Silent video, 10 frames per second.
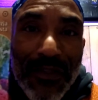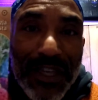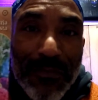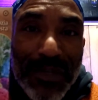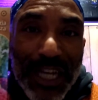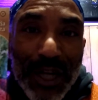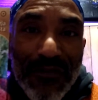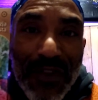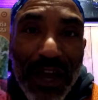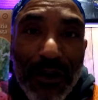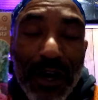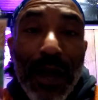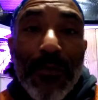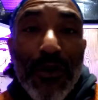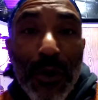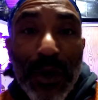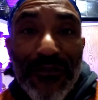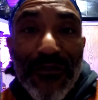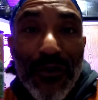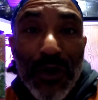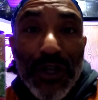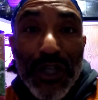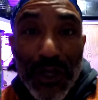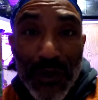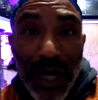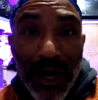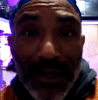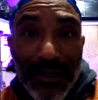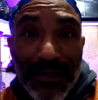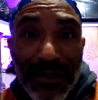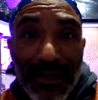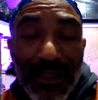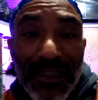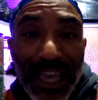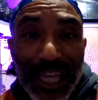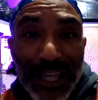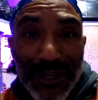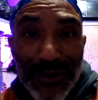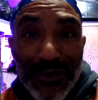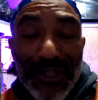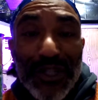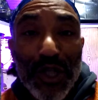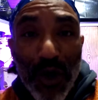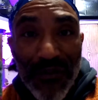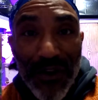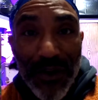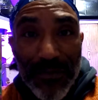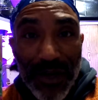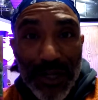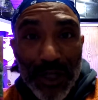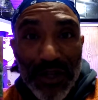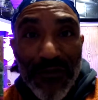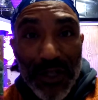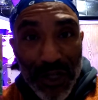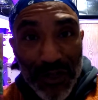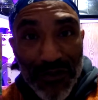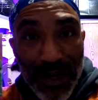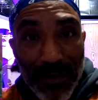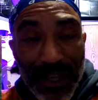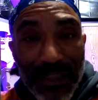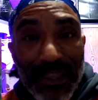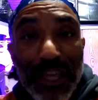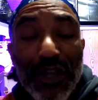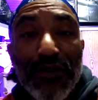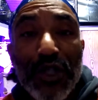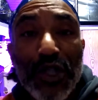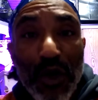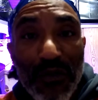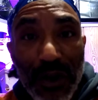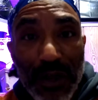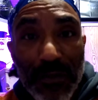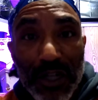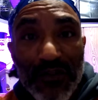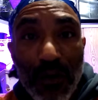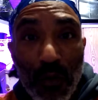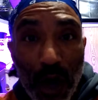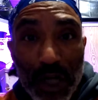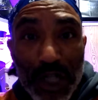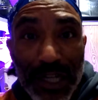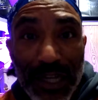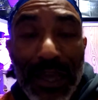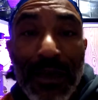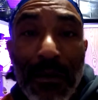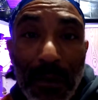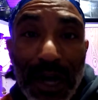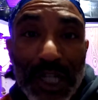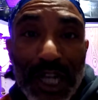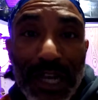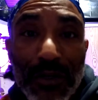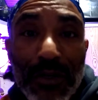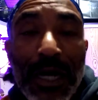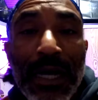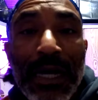This particular flower I'm growing for you guys. Thank you so very much for subscribing. Thank you so very much for watching my channel.